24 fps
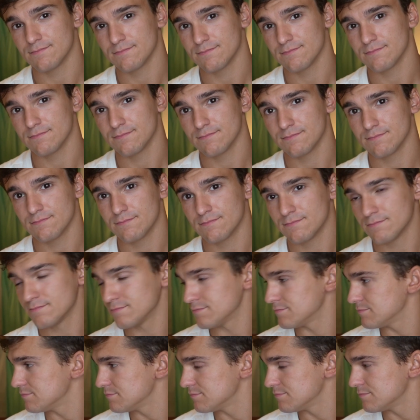
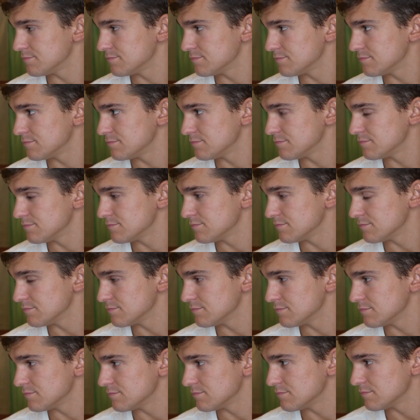
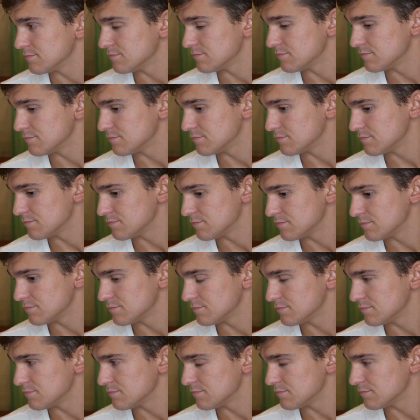
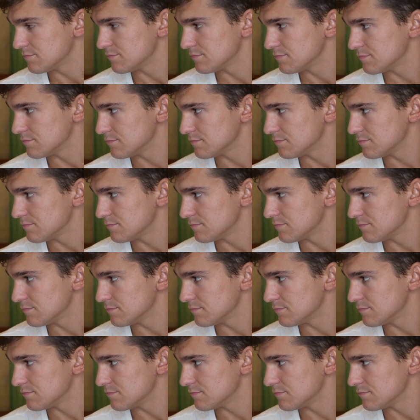No words are spoken by the person on screen.